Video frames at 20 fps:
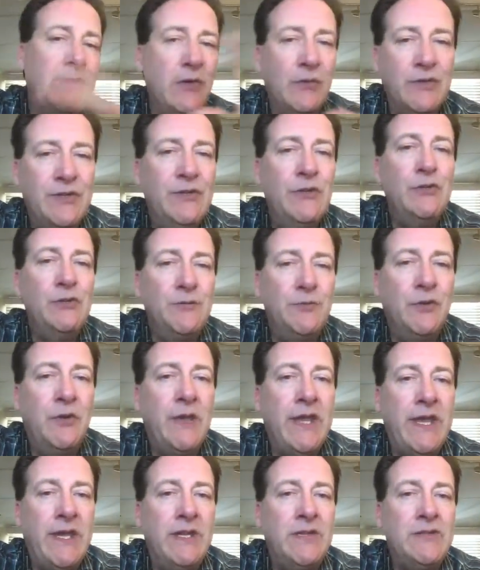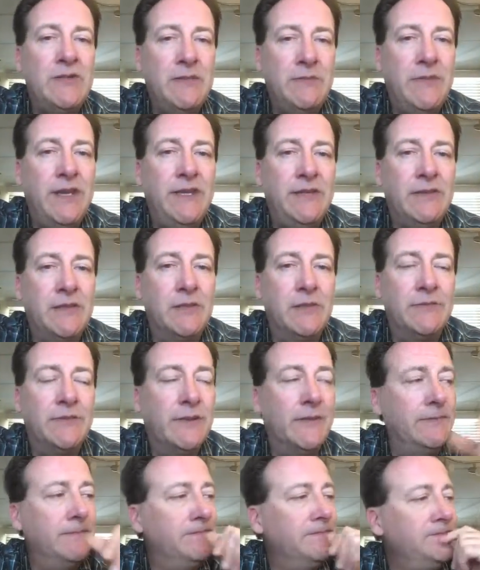renewable energy makeover,